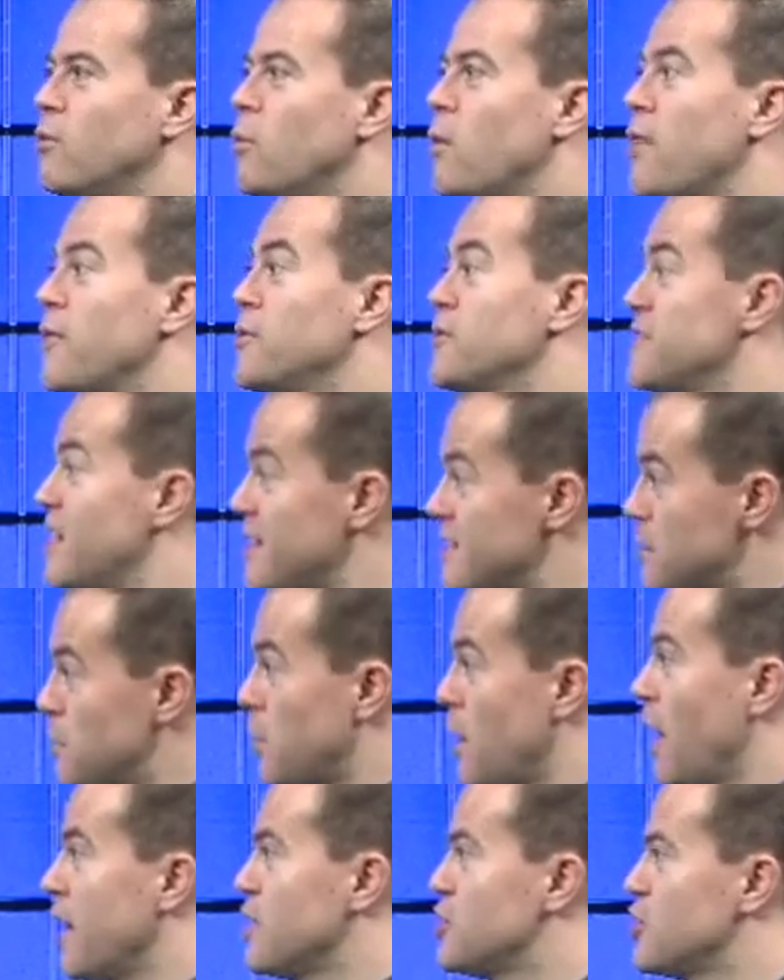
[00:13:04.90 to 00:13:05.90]
whether it was our
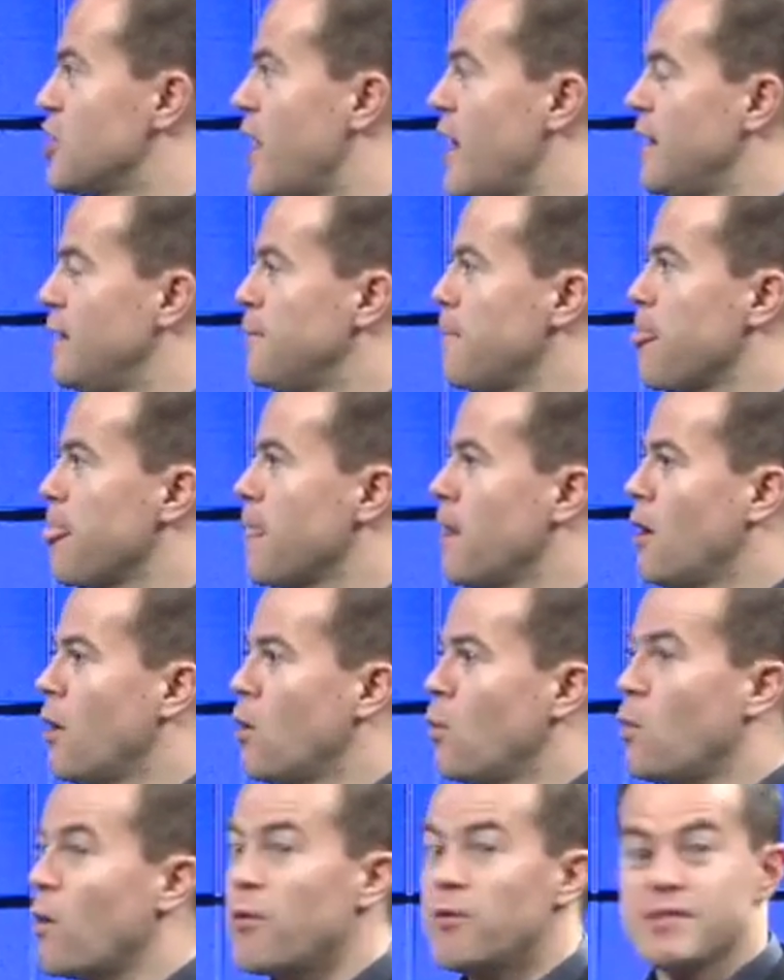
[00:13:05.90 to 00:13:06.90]
supply chain,
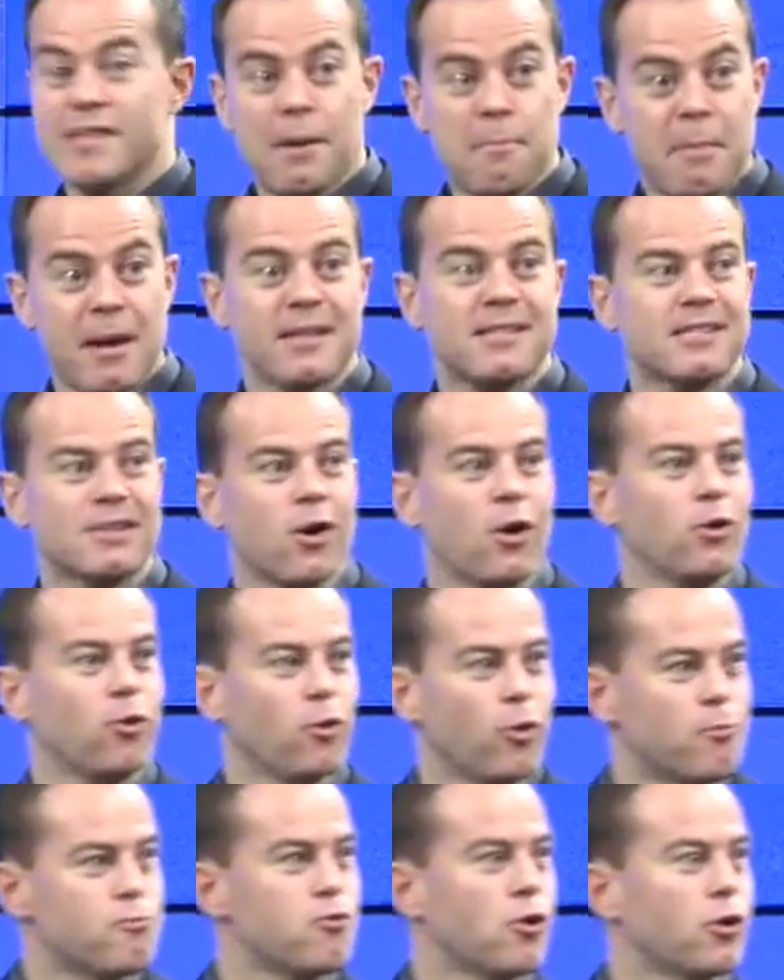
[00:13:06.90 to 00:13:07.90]
whether it was our mascot
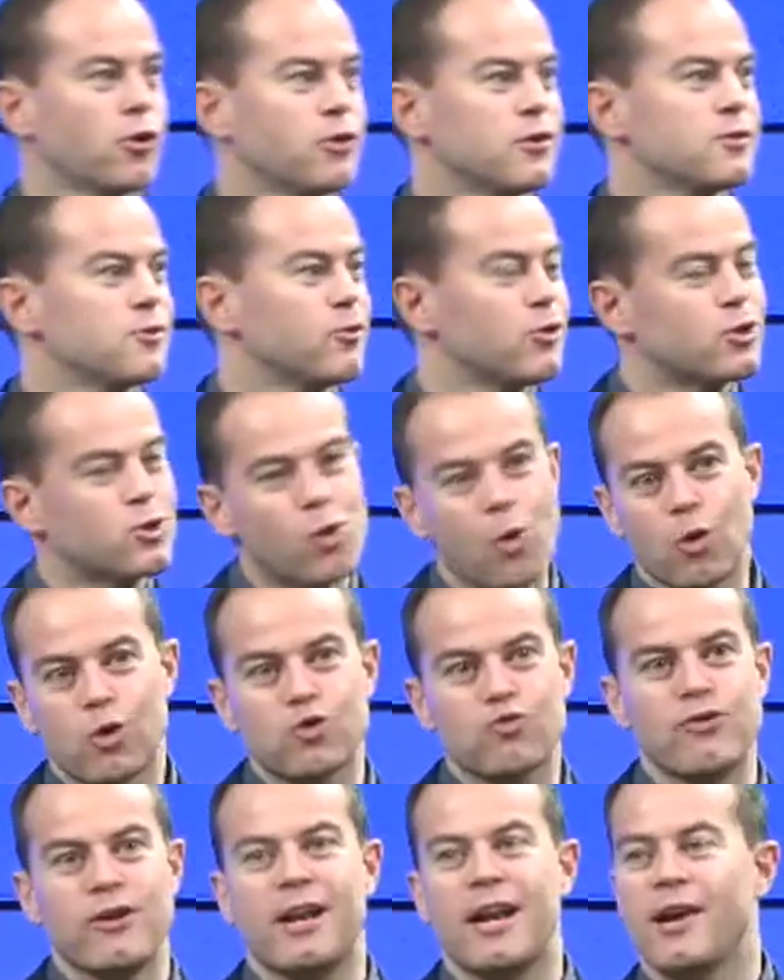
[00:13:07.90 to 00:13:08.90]
or the products or the
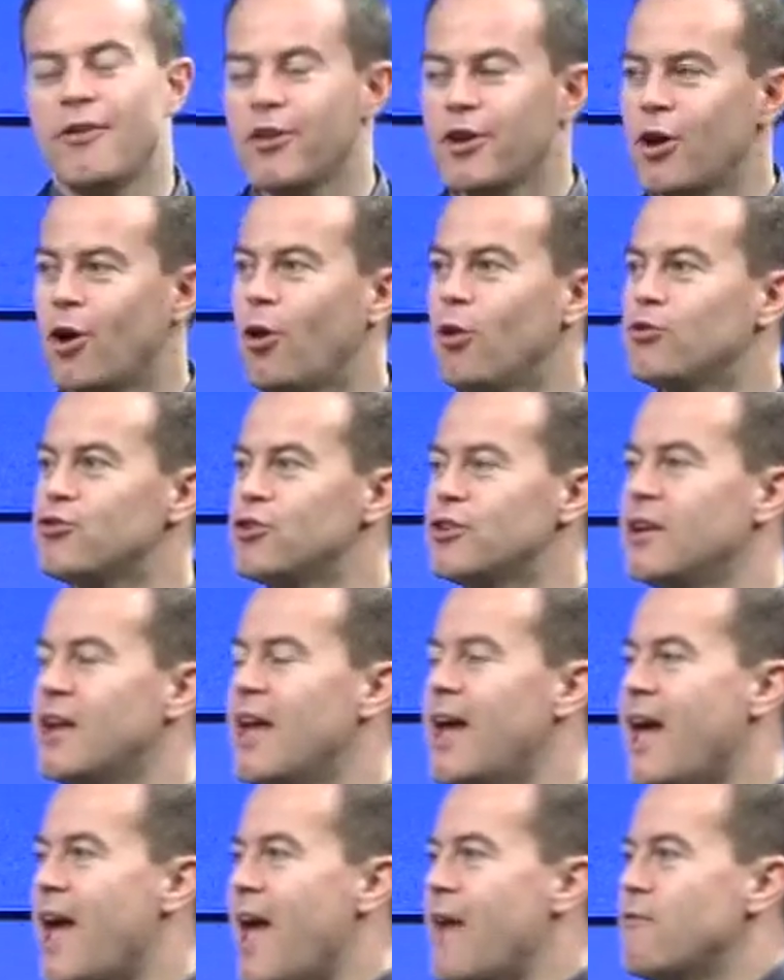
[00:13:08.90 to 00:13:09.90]
torch relay or the cauldron,
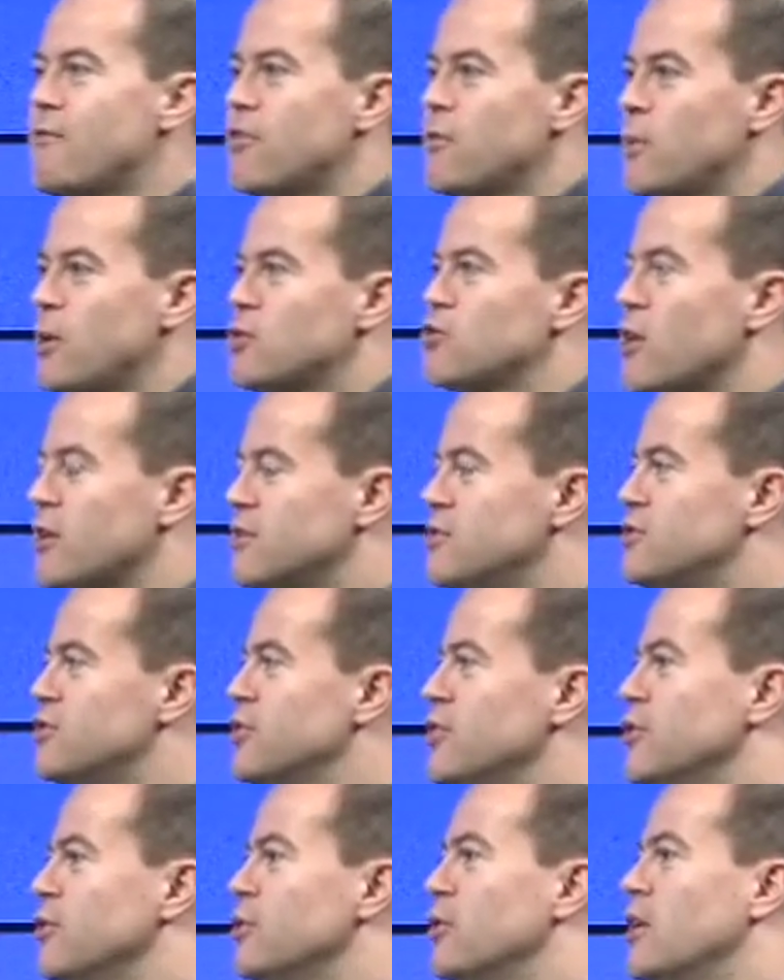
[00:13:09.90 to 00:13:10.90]
everything we tried to
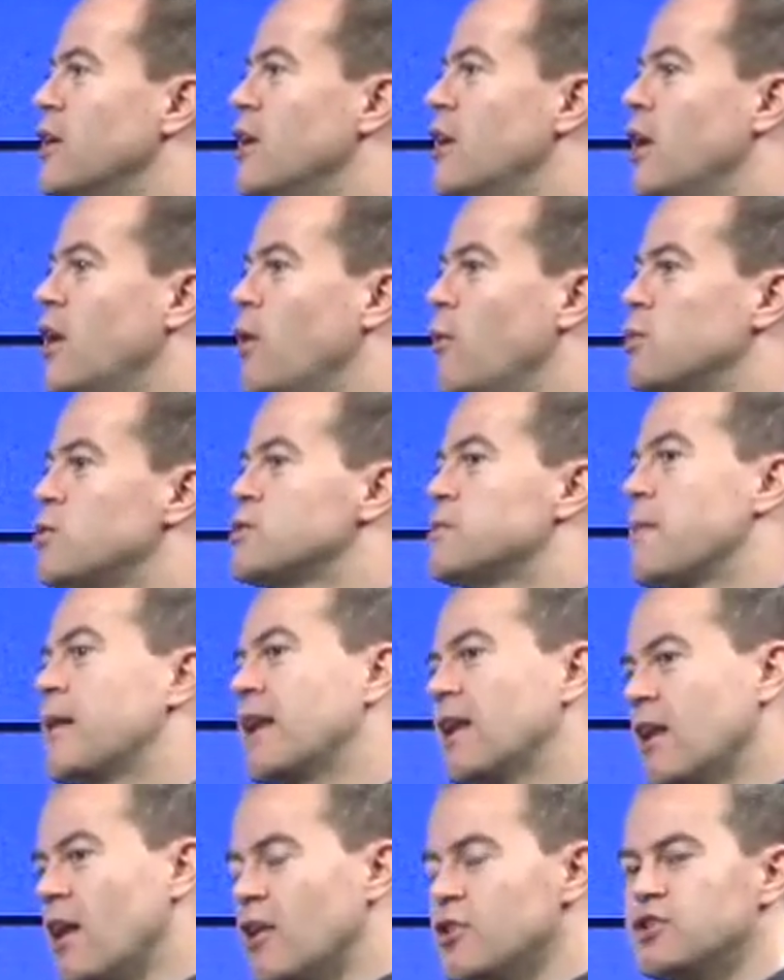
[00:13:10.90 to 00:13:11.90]
do, which was about
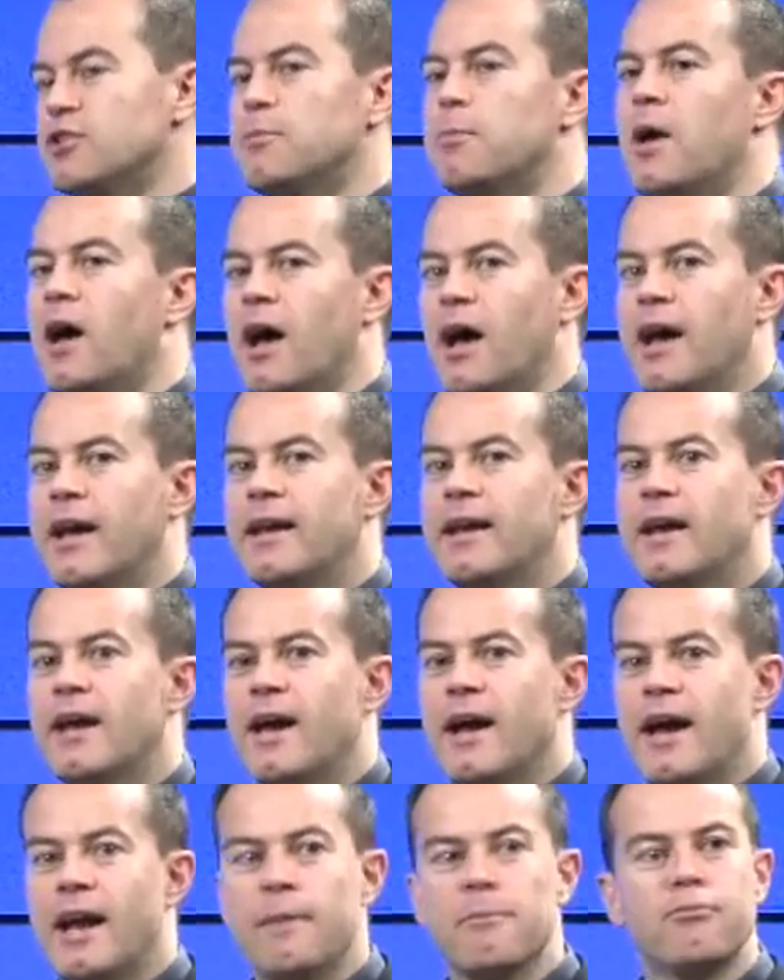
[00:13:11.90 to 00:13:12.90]
enlarging the pie
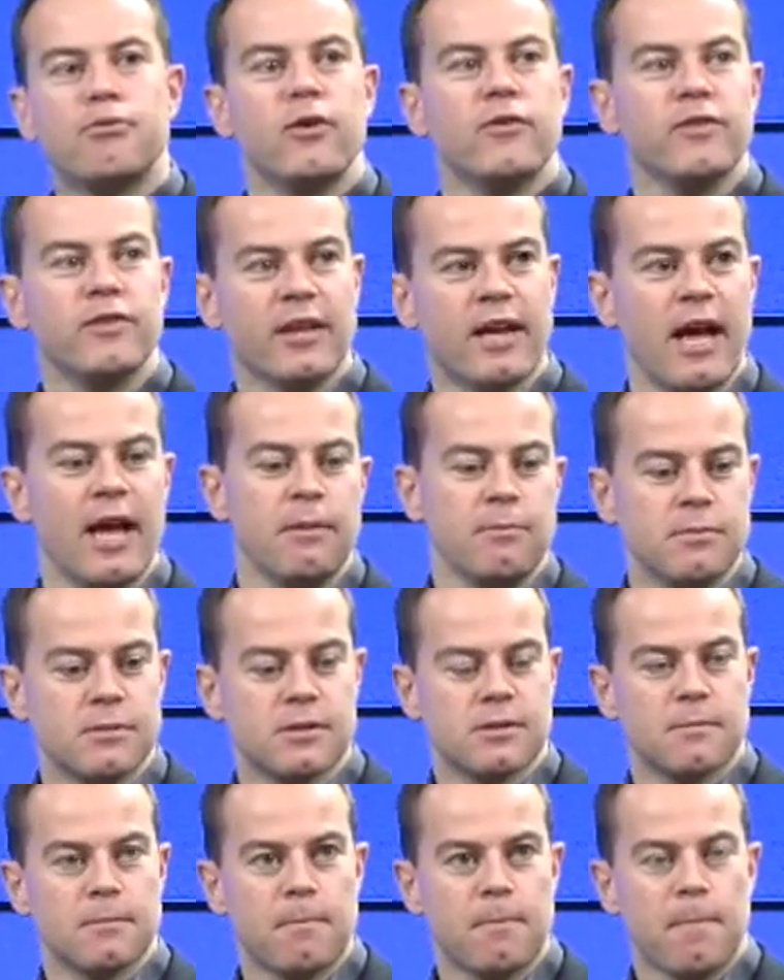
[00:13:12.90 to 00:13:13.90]
and improving the
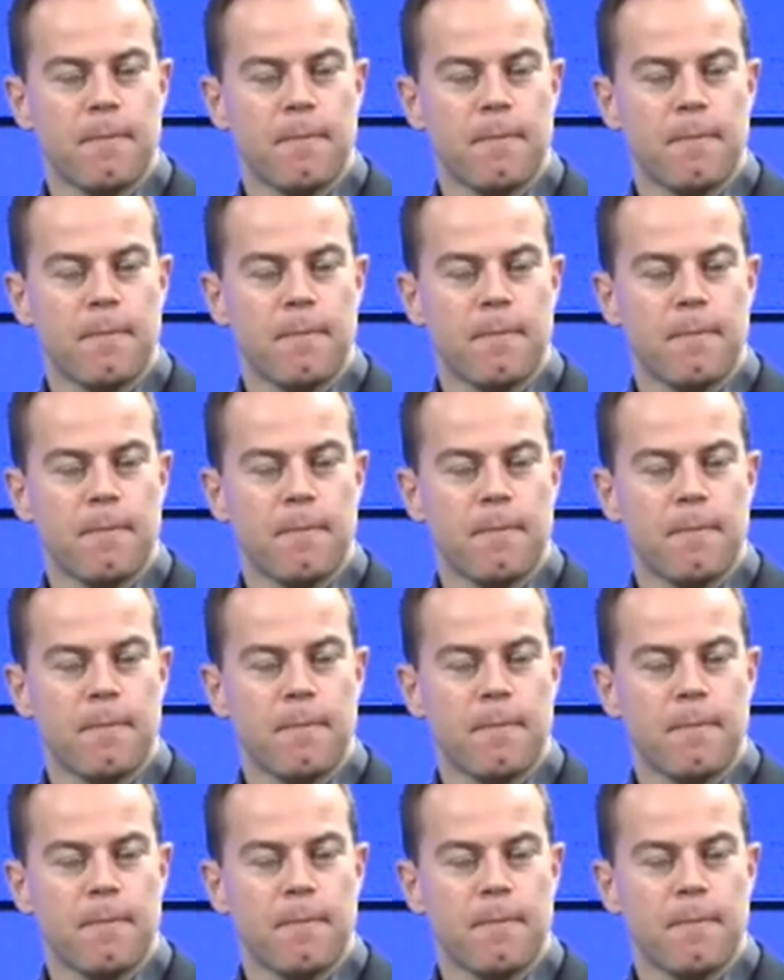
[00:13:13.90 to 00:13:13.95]
games.